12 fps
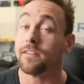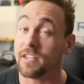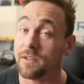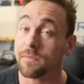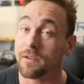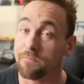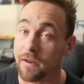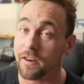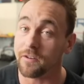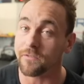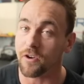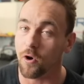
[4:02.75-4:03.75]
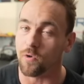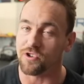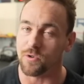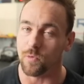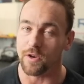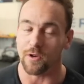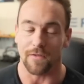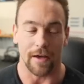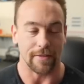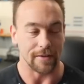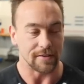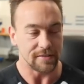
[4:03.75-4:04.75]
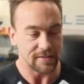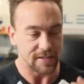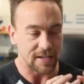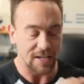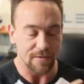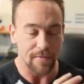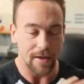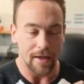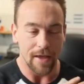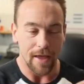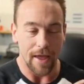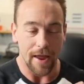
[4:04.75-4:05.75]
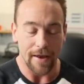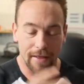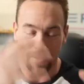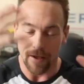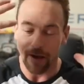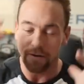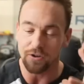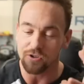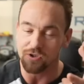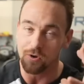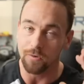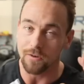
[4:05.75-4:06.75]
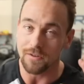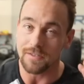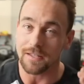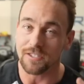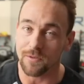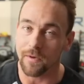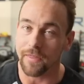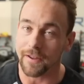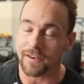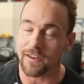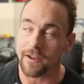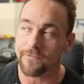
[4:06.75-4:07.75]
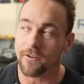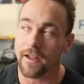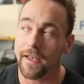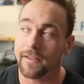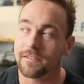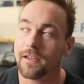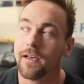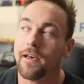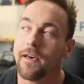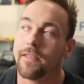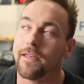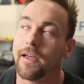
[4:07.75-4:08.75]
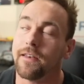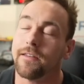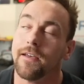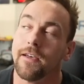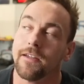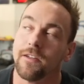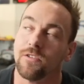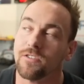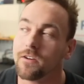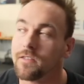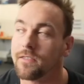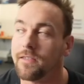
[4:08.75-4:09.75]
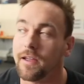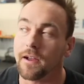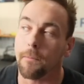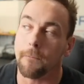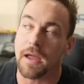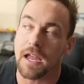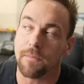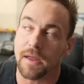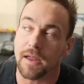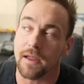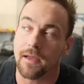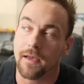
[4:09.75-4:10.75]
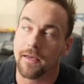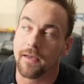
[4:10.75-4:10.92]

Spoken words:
team competitive coach. And when you've got the team head on your shoulders that someone like Neifer has, then you start to think maybe,